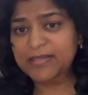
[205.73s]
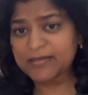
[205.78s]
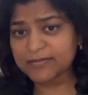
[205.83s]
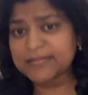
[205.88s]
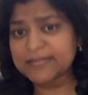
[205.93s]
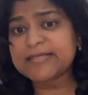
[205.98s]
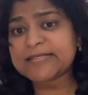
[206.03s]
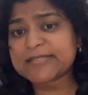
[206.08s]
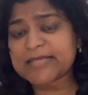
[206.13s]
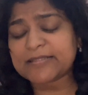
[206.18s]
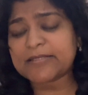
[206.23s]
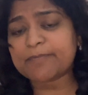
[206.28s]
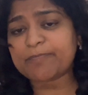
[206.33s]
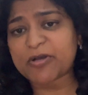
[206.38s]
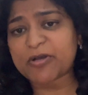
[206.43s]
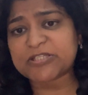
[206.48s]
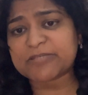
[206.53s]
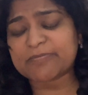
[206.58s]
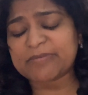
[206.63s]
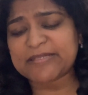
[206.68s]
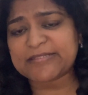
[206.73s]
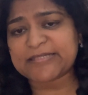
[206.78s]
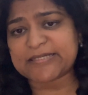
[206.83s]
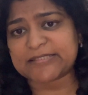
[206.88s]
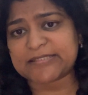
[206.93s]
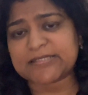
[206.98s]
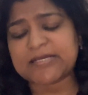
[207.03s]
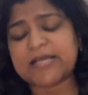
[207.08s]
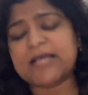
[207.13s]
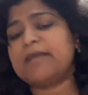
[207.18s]
These are the
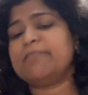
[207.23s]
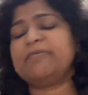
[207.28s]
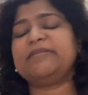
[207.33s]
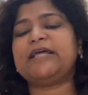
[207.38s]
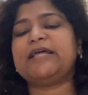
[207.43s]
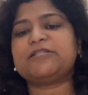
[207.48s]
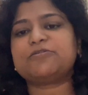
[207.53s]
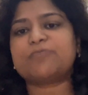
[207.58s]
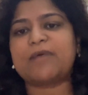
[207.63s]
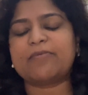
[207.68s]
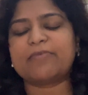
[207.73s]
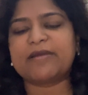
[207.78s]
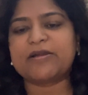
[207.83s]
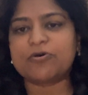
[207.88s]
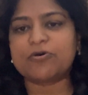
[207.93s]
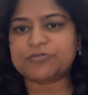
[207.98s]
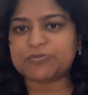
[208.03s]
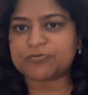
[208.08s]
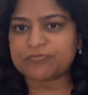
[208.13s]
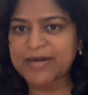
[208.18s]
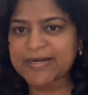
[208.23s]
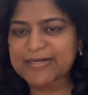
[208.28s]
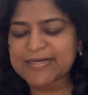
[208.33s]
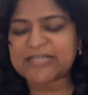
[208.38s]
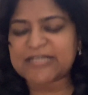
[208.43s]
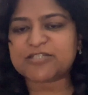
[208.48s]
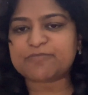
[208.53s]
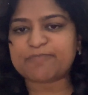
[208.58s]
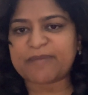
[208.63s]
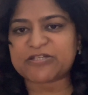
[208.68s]
possibilities, but that's why we go to
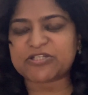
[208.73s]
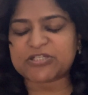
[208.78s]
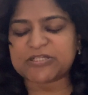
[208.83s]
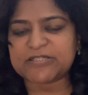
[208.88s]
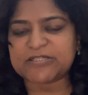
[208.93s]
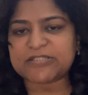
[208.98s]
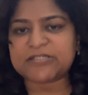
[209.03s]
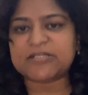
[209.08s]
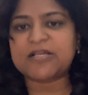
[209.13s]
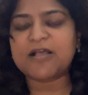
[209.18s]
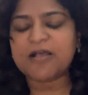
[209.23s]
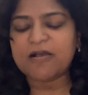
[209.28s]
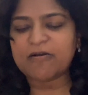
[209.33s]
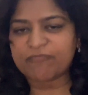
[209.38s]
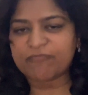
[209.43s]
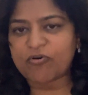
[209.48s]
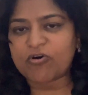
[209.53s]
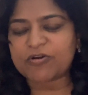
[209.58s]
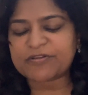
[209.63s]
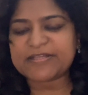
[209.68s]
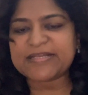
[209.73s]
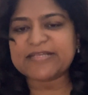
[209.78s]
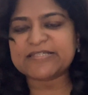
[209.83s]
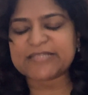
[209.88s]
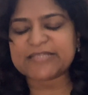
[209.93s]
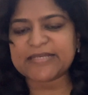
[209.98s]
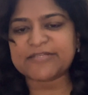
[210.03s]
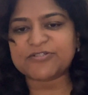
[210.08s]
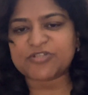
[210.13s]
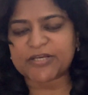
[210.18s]
retina specialists for
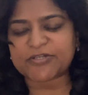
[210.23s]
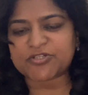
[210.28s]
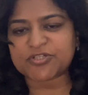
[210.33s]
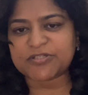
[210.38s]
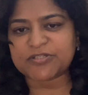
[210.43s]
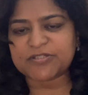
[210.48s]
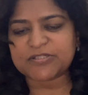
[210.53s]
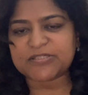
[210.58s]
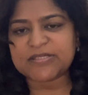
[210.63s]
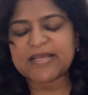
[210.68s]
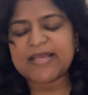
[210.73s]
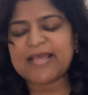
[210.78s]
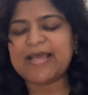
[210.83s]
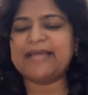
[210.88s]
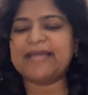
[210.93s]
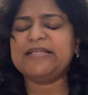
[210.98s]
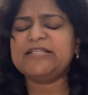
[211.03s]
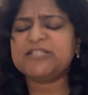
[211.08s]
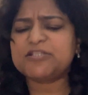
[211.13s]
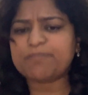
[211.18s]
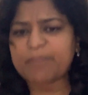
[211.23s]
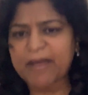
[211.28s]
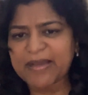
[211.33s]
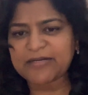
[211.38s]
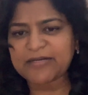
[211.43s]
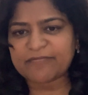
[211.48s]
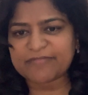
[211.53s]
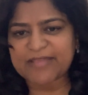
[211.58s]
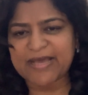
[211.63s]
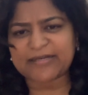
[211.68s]
these injections. And in
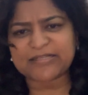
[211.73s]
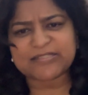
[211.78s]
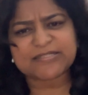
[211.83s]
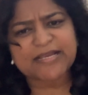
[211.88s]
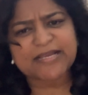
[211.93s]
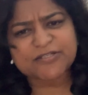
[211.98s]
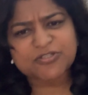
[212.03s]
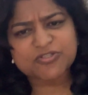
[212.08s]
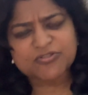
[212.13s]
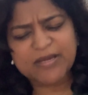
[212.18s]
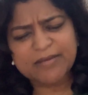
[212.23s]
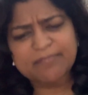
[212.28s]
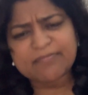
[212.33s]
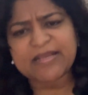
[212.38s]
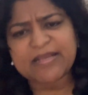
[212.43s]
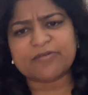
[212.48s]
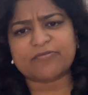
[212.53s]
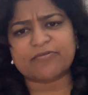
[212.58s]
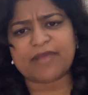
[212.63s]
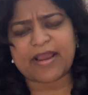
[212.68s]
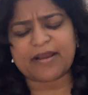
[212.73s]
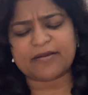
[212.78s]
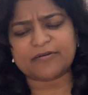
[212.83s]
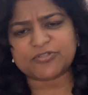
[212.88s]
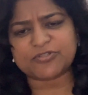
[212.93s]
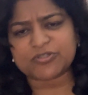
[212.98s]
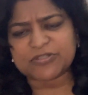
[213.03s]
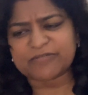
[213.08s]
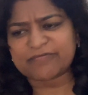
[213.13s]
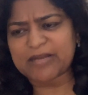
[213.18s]
spite of that, it's extremely rare
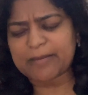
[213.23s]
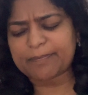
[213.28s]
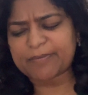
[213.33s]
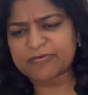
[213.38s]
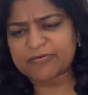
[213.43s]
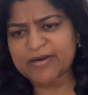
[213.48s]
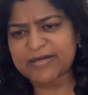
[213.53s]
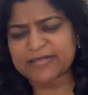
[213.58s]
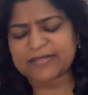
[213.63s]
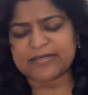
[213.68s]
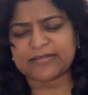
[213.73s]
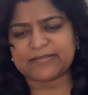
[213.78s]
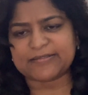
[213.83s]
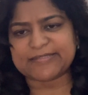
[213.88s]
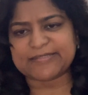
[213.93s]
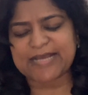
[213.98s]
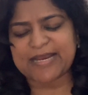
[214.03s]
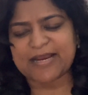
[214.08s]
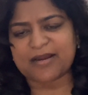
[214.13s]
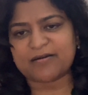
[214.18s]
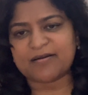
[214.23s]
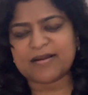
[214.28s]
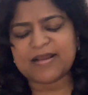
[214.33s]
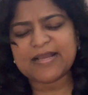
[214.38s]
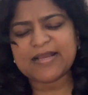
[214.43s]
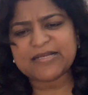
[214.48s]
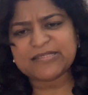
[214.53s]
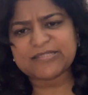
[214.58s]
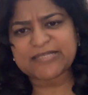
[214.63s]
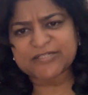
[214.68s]
to develop a retinal tear.
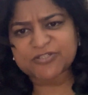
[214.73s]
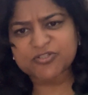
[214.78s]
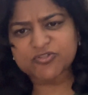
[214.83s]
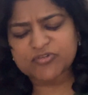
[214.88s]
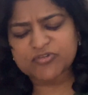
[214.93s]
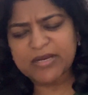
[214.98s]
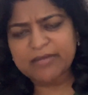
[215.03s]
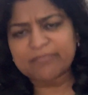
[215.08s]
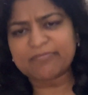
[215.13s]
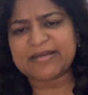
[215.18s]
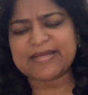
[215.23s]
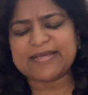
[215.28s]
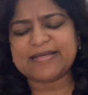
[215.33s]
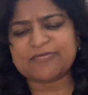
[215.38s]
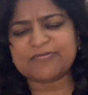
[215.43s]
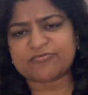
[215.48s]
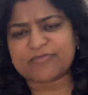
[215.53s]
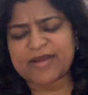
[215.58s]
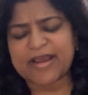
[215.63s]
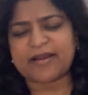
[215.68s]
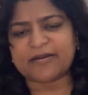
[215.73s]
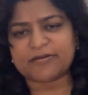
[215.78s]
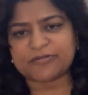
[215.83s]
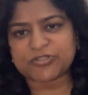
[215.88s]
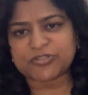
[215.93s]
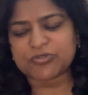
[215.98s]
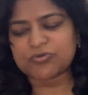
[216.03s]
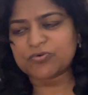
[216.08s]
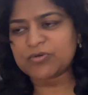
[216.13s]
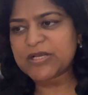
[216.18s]
It's extremely
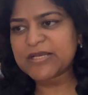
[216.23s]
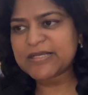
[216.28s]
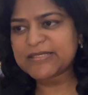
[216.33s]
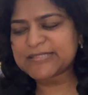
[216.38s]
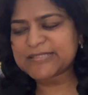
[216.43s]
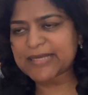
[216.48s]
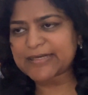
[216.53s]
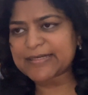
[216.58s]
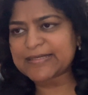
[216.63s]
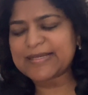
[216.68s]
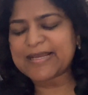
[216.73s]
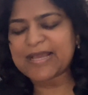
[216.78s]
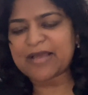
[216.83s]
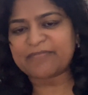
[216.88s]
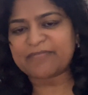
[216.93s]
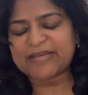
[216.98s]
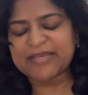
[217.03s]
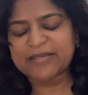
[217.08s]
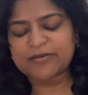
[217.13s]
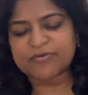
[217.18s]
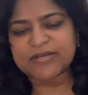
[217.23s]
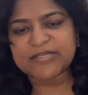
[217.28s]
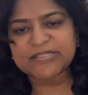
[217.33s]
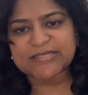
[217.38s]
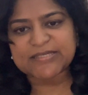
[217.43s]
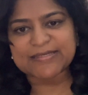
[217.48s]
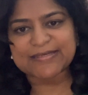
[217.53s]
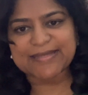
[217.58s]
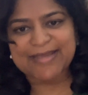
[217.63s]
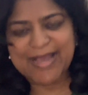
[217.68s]
rare to suddenly have an
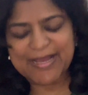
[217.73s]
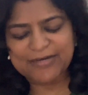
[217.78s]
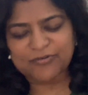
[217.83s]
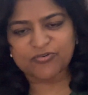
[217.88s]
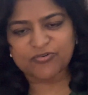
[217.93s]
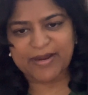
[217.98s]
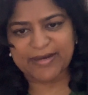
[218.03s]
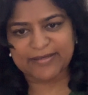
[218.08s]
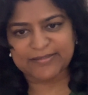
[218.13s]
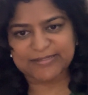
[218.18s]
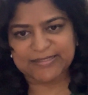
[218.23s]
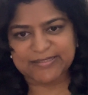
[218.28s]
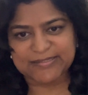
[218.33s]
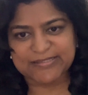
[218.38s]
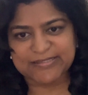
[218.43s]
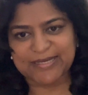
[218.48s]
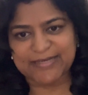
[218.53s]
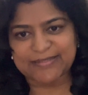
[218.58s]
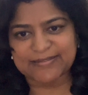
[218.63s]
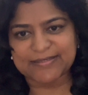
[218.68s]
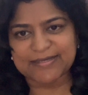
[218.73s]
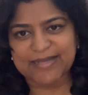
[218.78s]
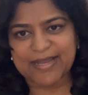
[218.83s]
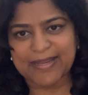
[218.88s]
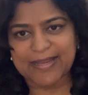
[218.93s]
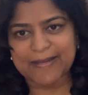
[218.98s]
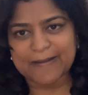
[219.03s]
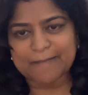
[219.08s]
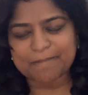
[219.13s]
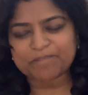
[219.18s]
increase in cataract inside the
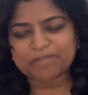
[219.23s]
eye